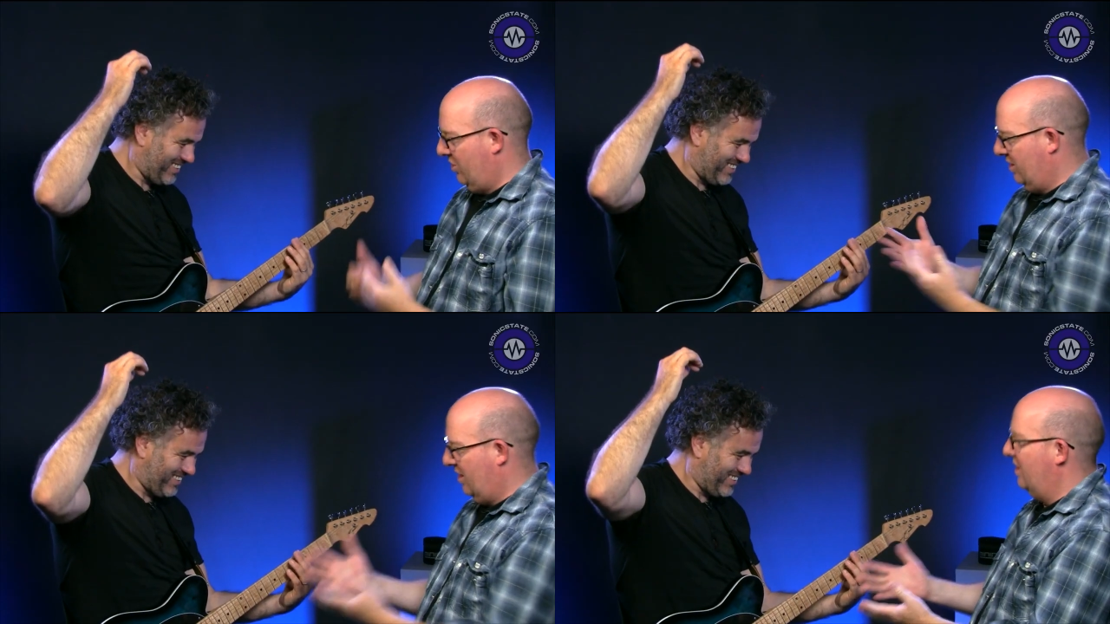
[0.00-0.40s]

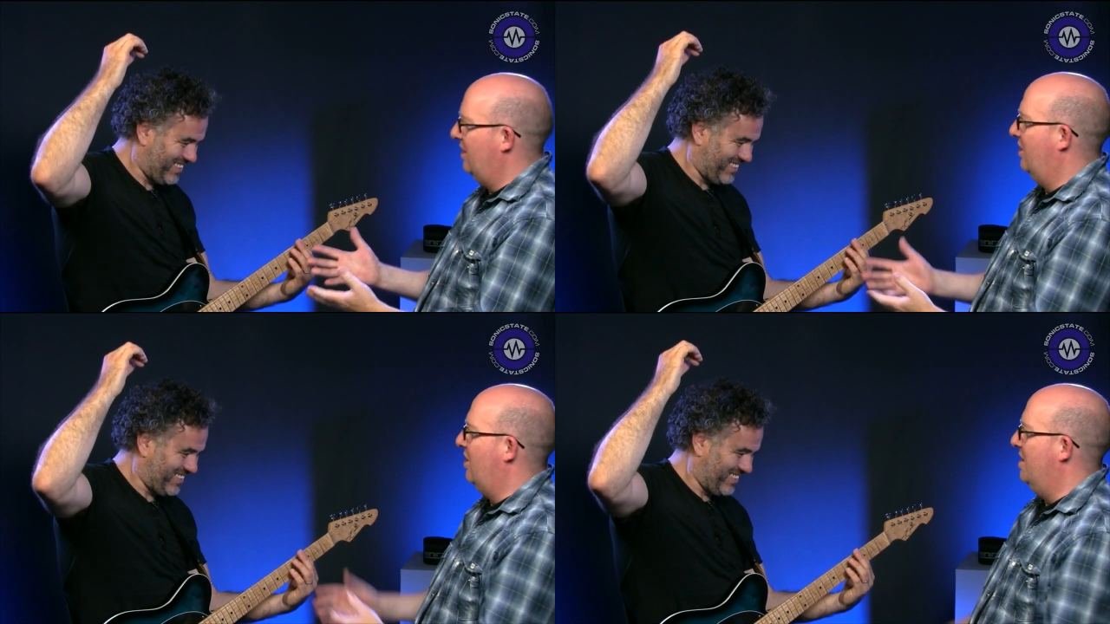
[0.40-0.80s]
Speaker 1: You just
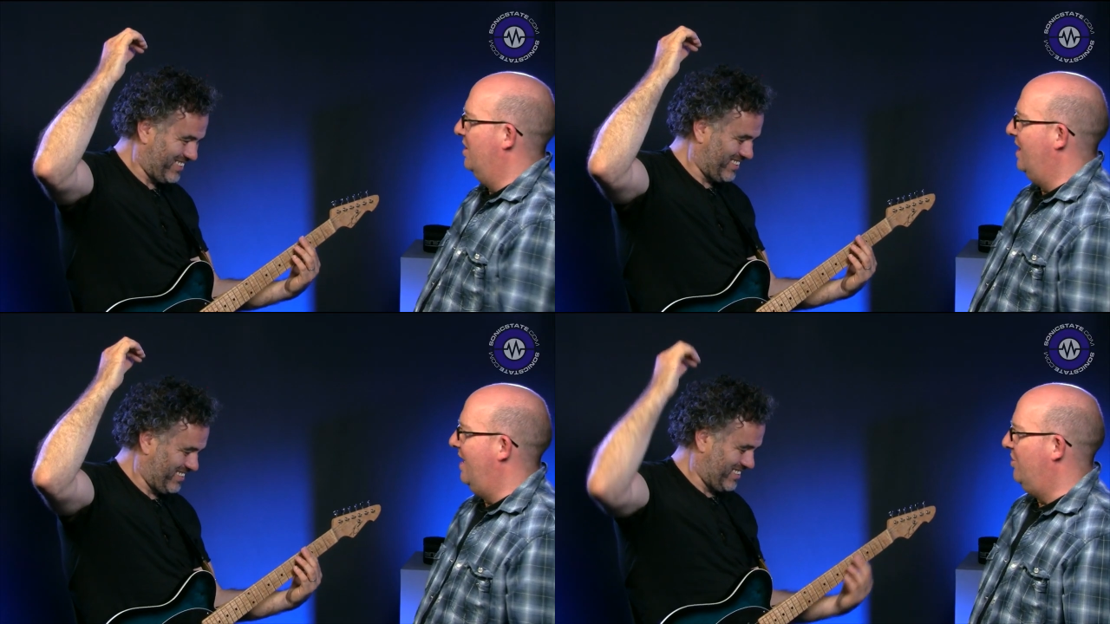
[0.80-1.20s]
this is the
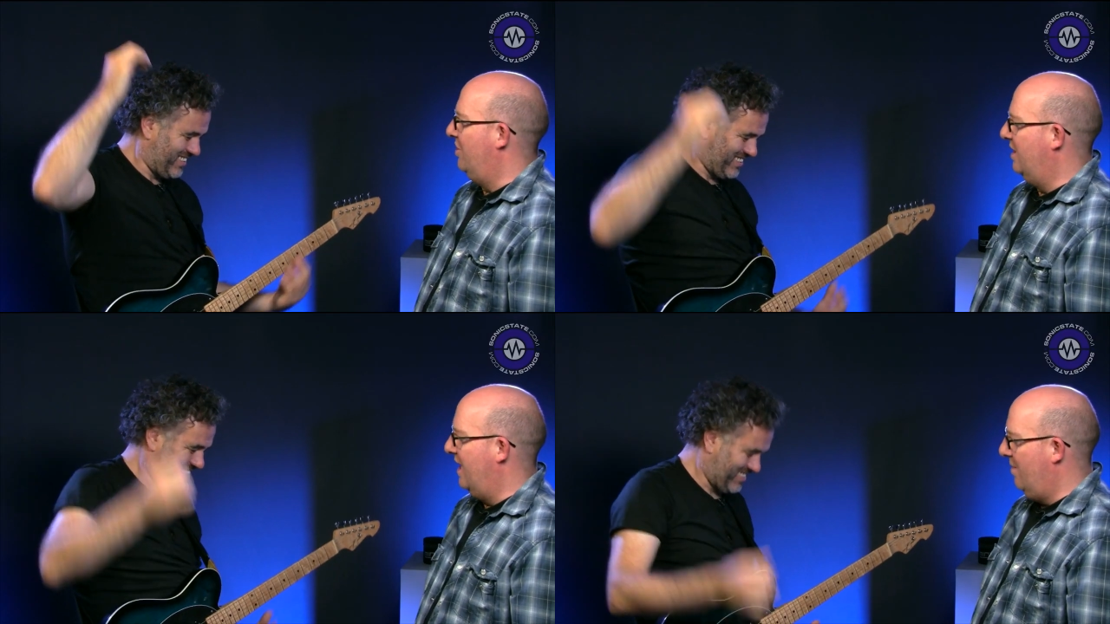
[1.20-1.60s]
kind of sound
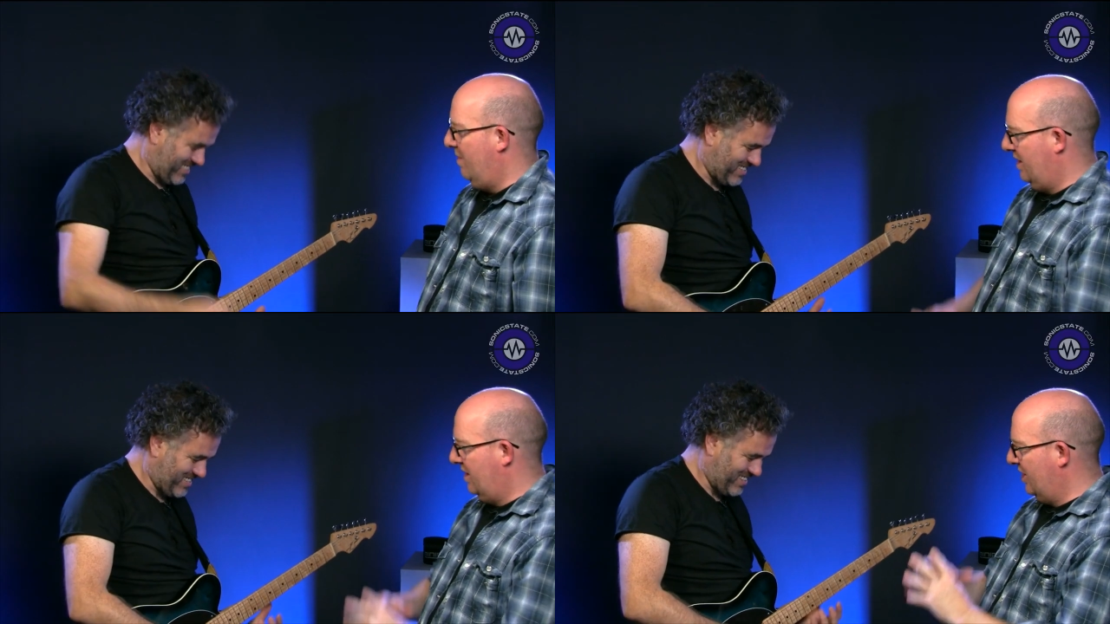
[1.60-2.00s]
you can
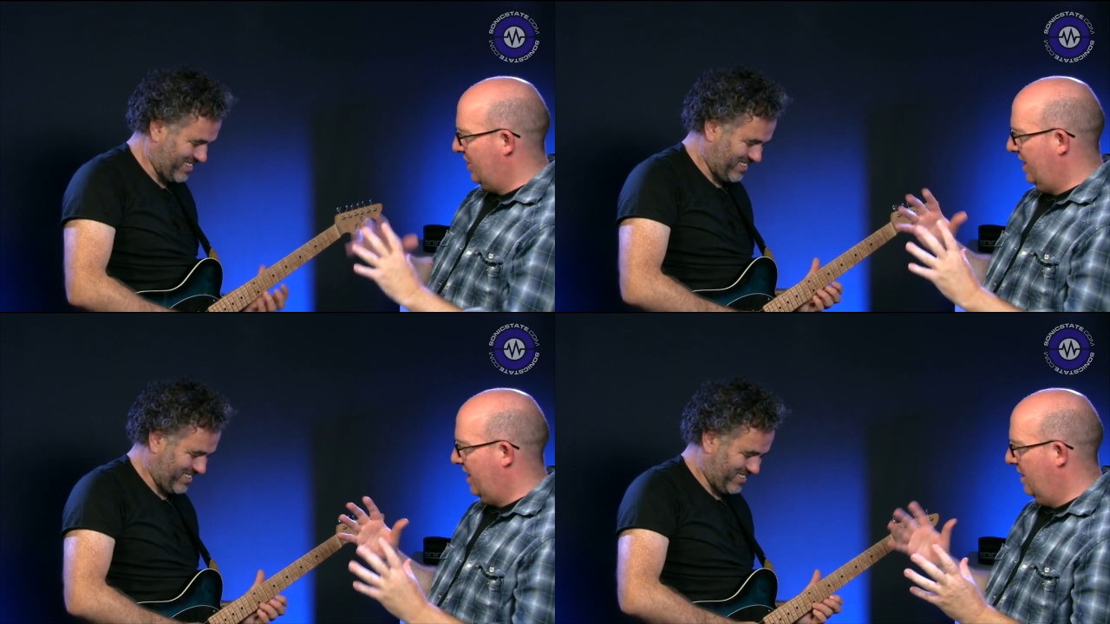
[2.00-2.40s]
get, but it's
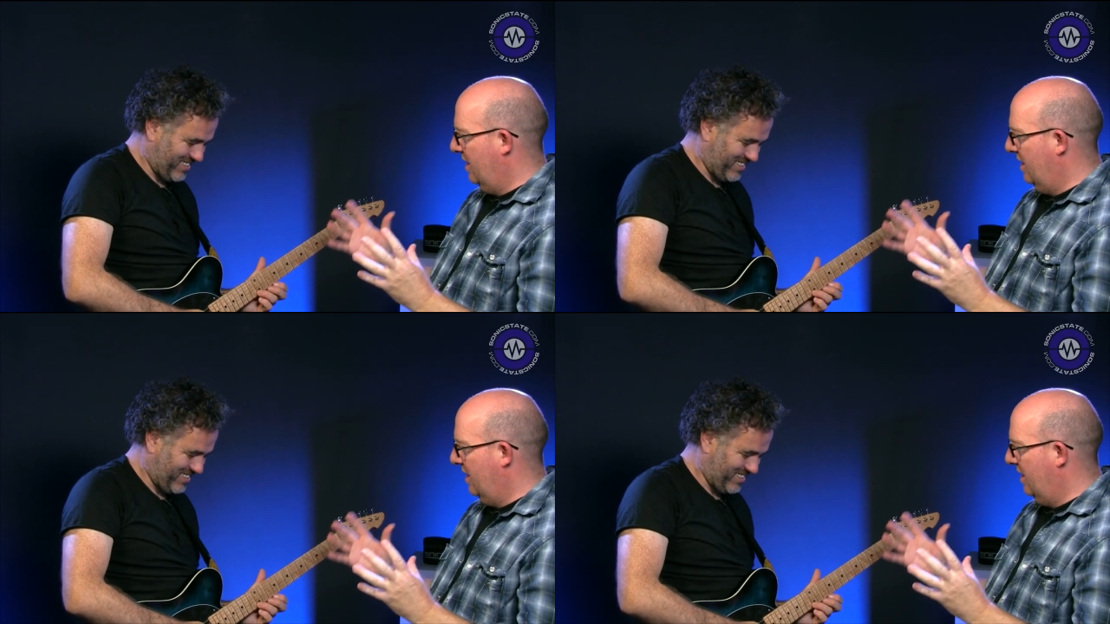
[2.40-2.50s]
actually